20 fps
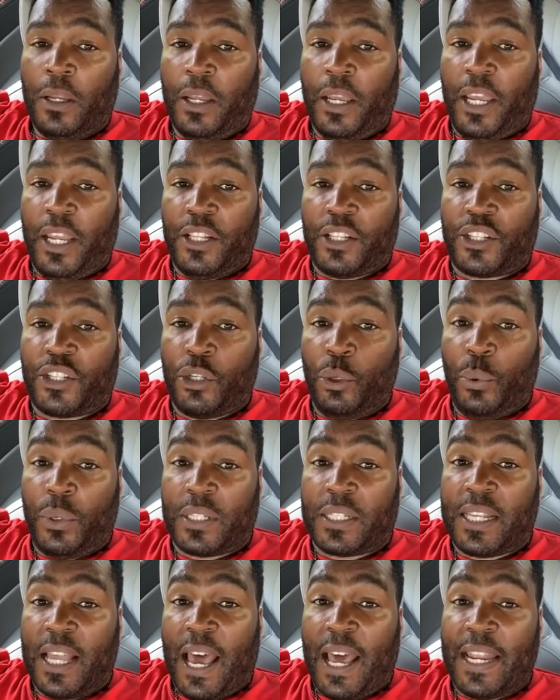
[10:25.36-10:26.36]
And
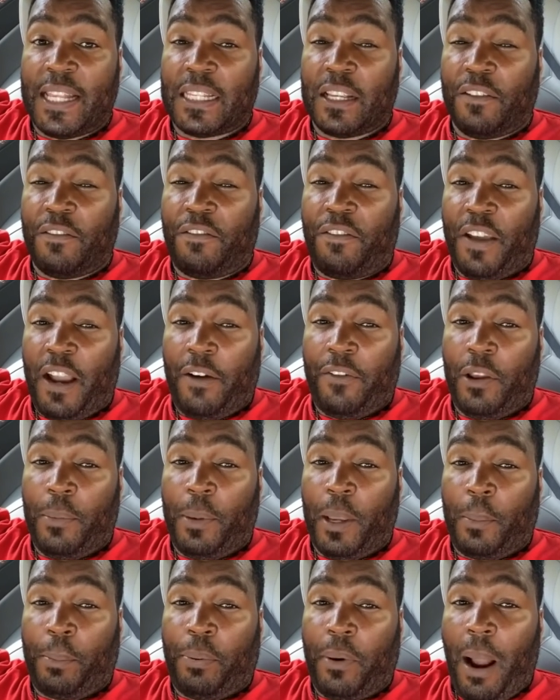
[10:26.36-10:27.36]
suicide is a very
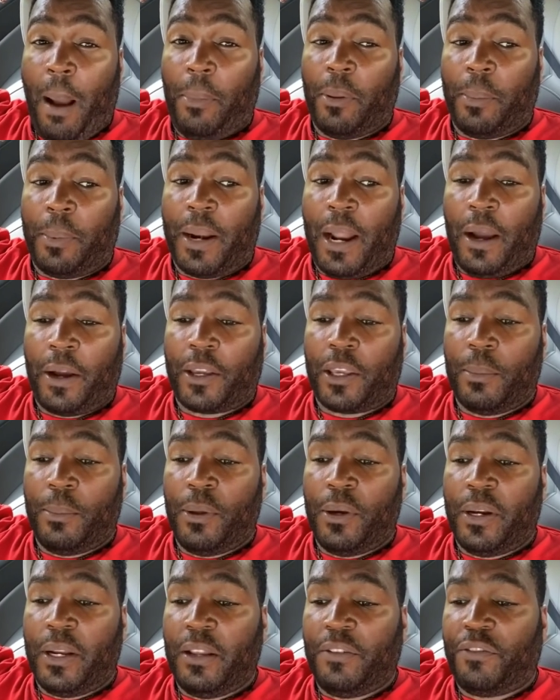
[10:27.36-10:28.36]
big problem in our
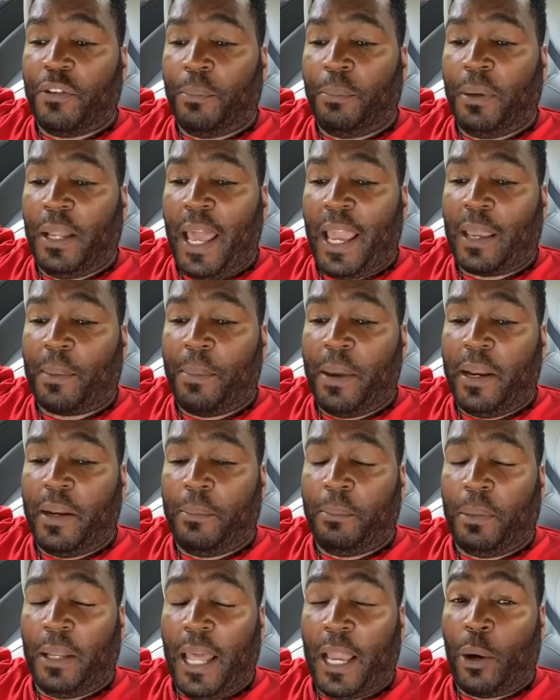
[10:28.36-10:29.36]
community for black men
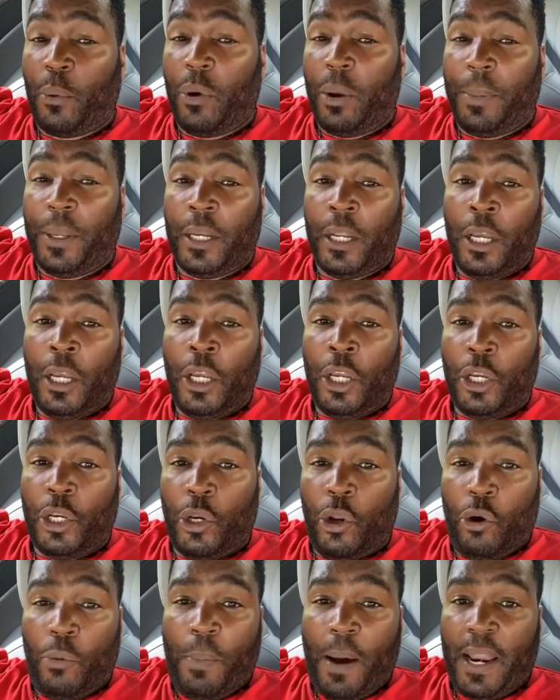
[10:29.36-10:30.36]
and black women.
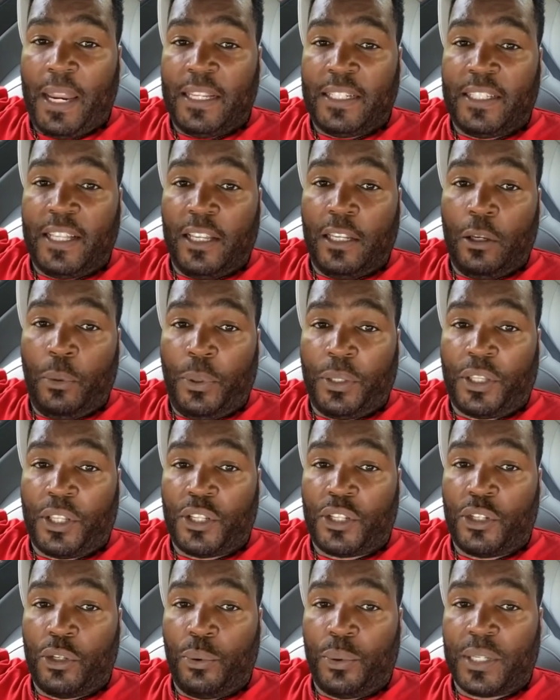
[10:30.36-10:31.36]
Nobody's dealing with the
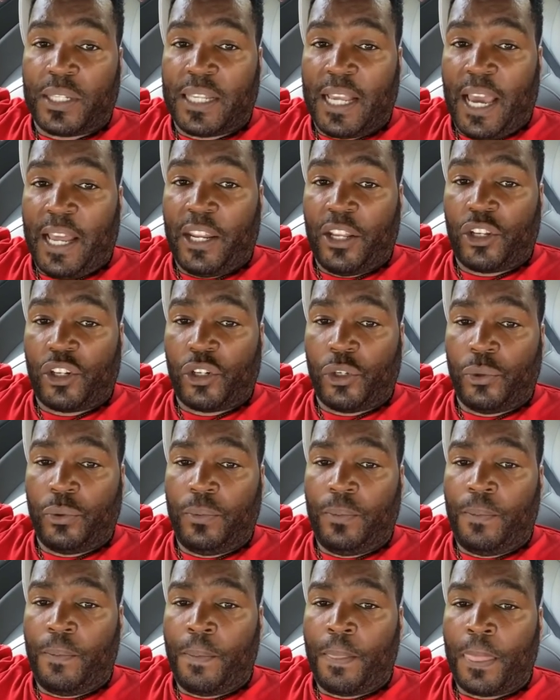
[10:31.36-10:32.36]
suicide issue.
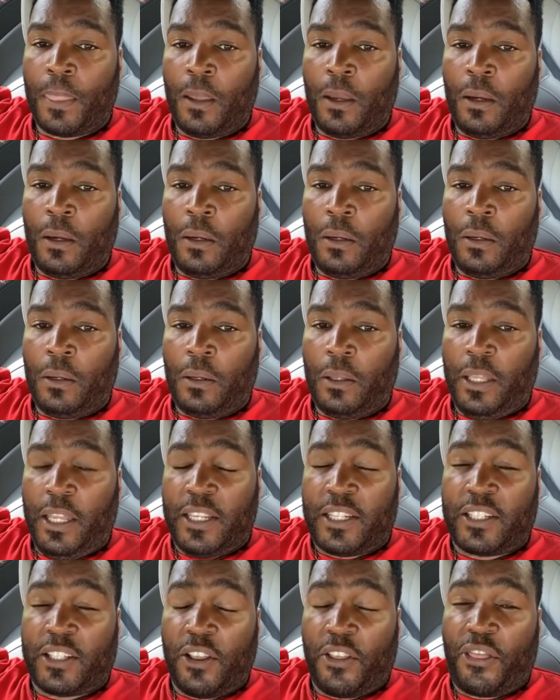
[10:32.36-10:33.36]

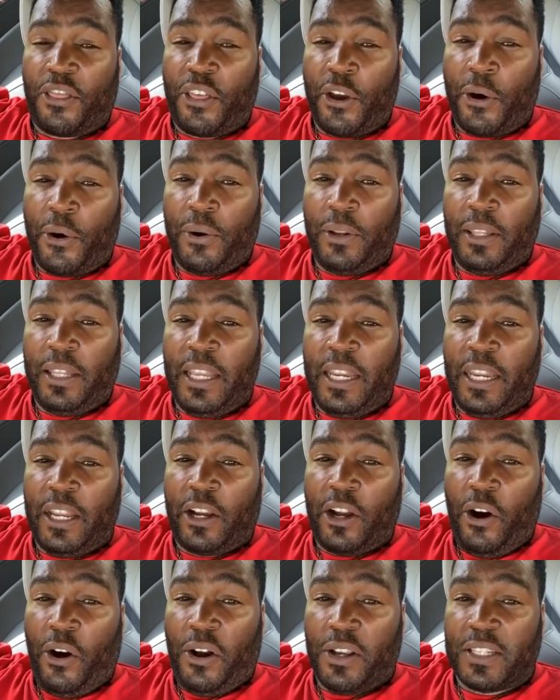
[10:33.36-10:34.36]
It's the third leading
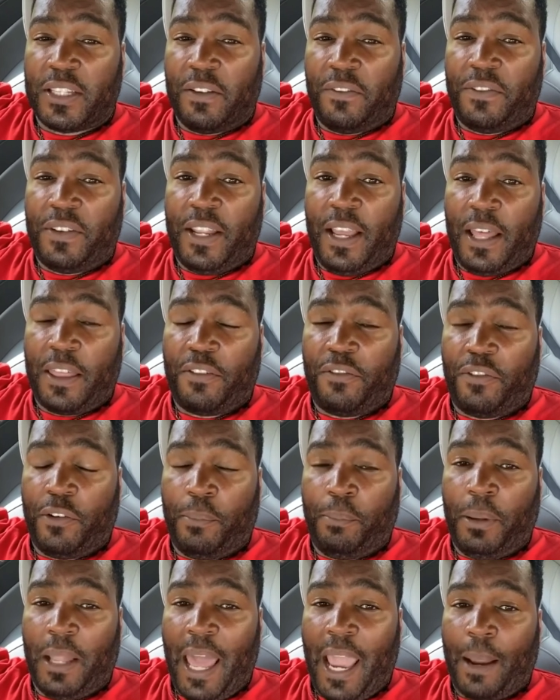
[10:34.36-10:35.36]
cause of death for
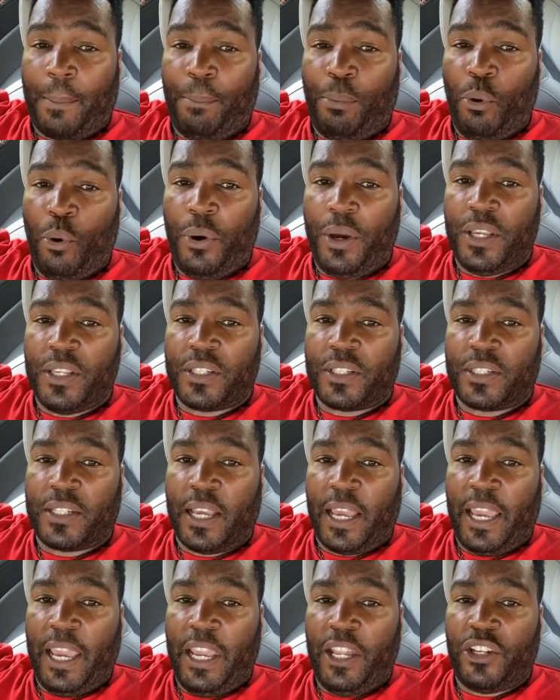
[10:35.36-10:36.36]
black boys to
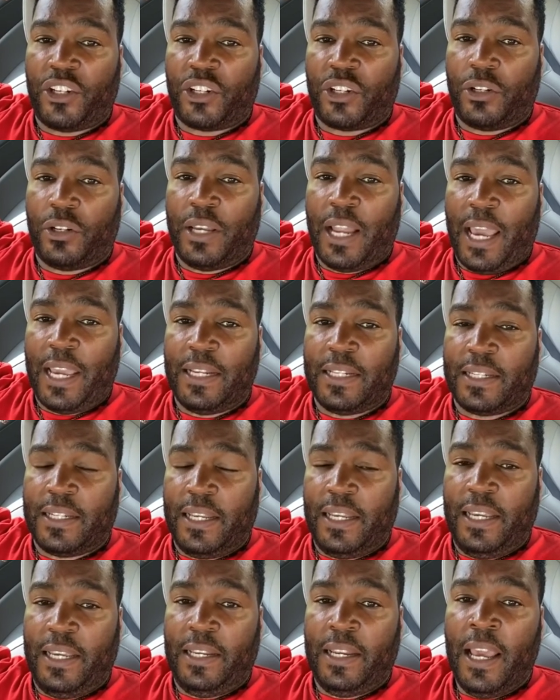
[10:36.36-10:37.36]
age
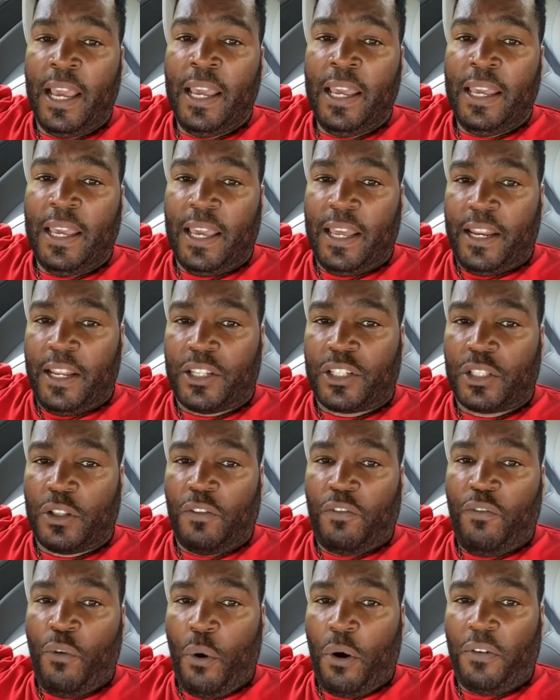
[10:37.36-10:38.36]
19, and it's the
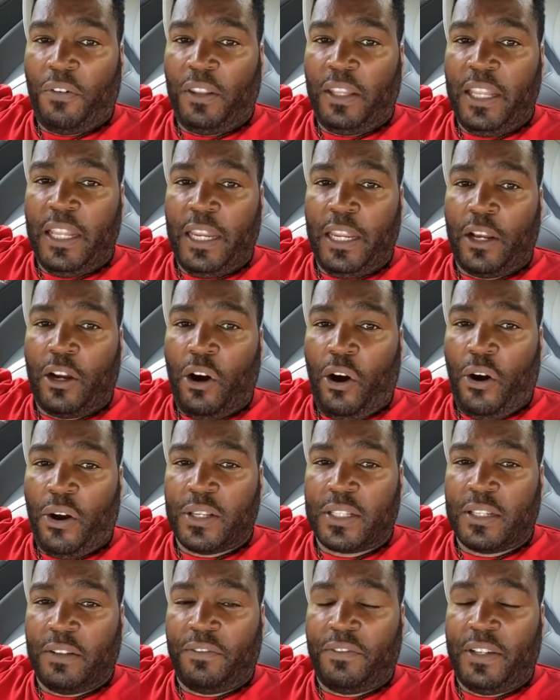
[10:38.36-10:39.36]
fourth leading
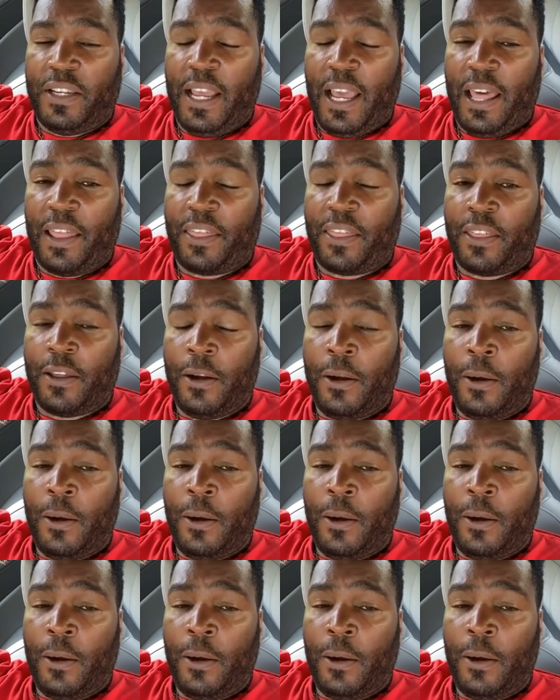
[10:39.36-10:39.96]
cause of death